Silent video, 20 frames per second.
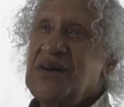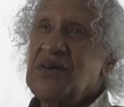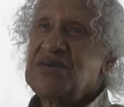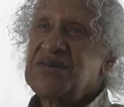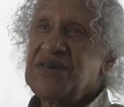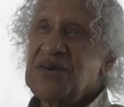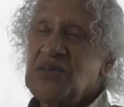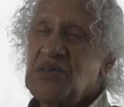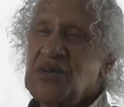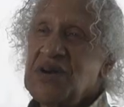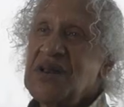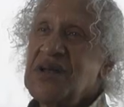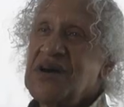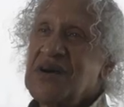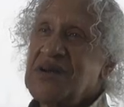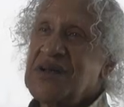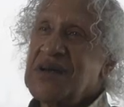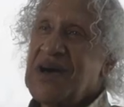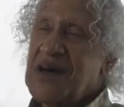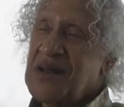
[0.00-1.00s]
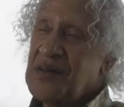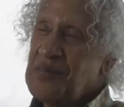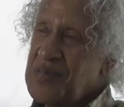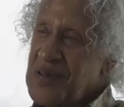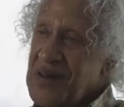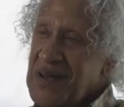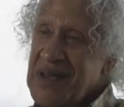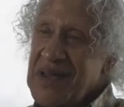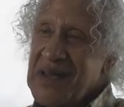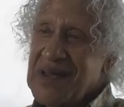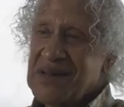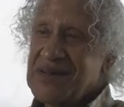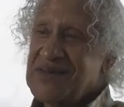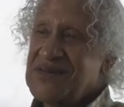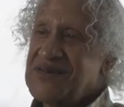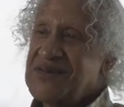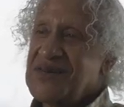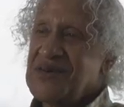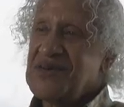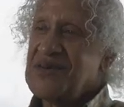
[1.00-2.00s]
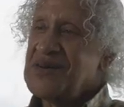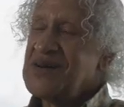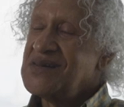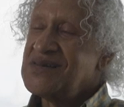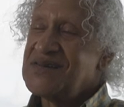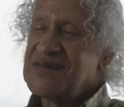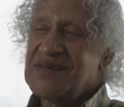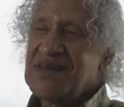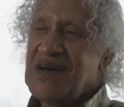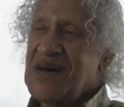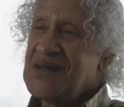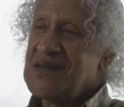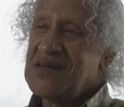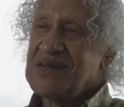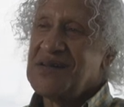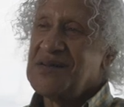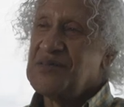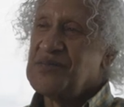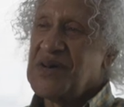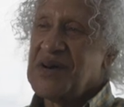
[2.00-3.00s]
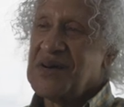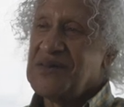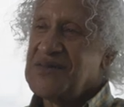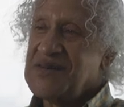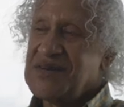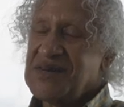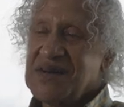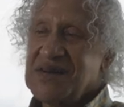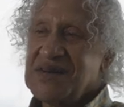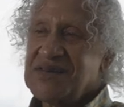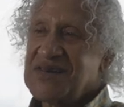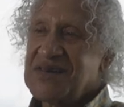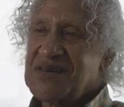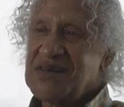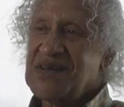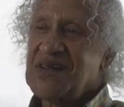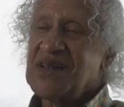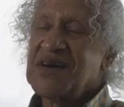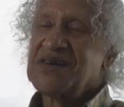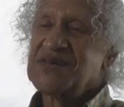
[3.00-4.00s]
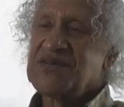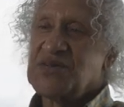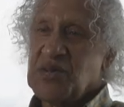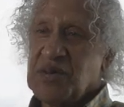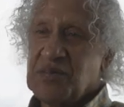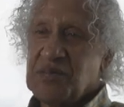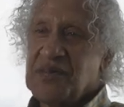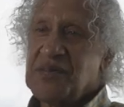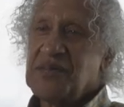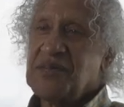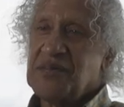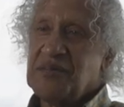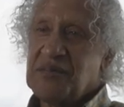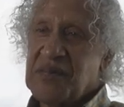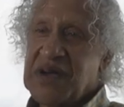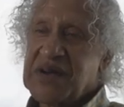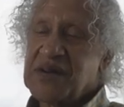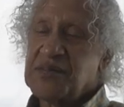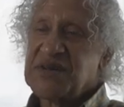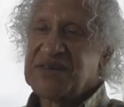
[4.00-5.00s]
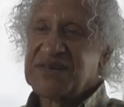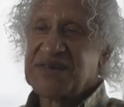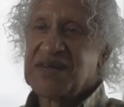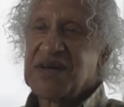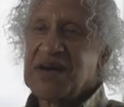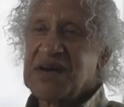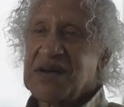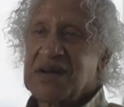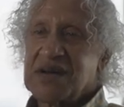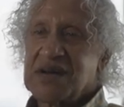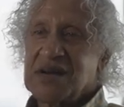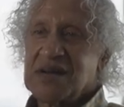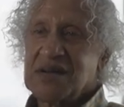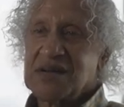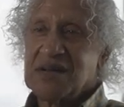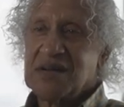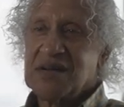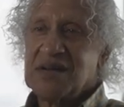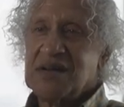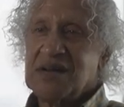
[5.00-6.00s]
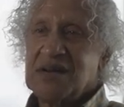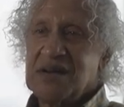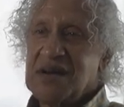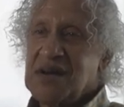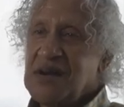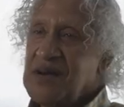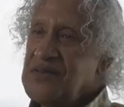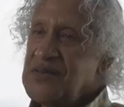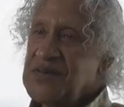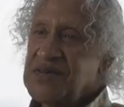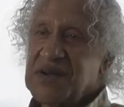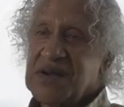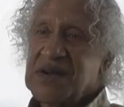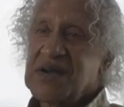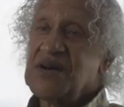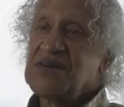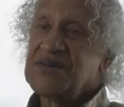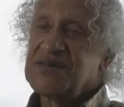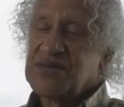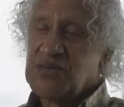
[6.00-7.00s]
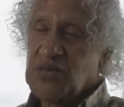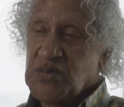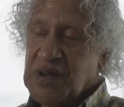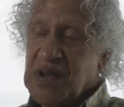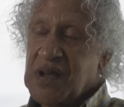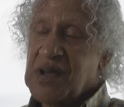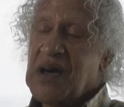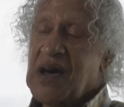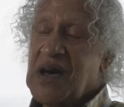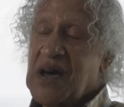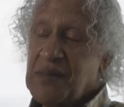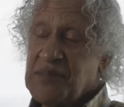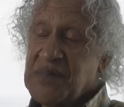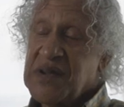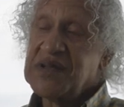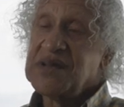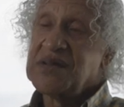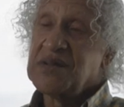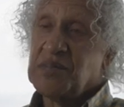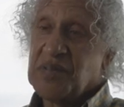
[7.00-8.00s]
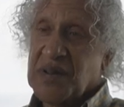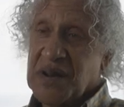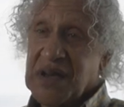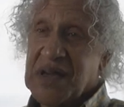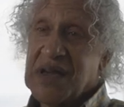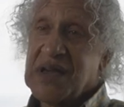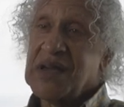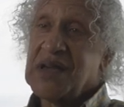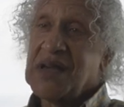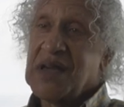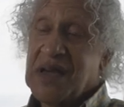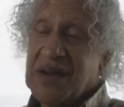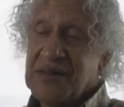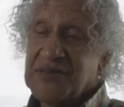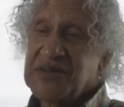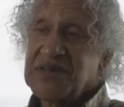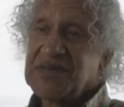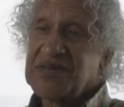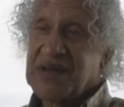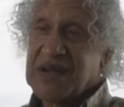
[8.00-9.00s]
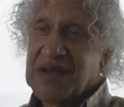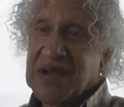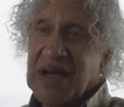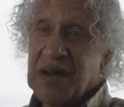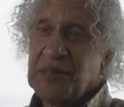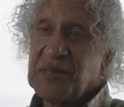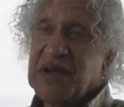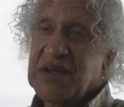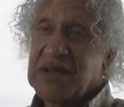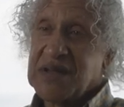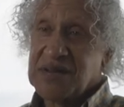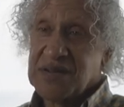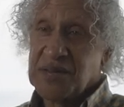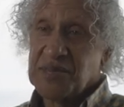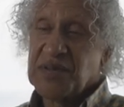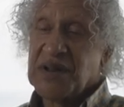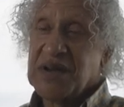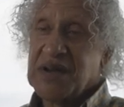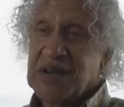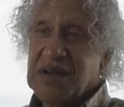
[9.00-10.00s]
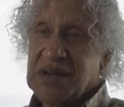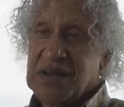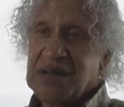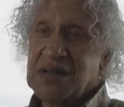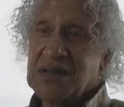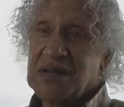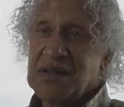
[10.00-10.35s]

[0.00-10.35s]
so we learn how to play it. So it's not an improvisation unless we make a mistake. Everything else, we, I mean to play. Everything I mean to play.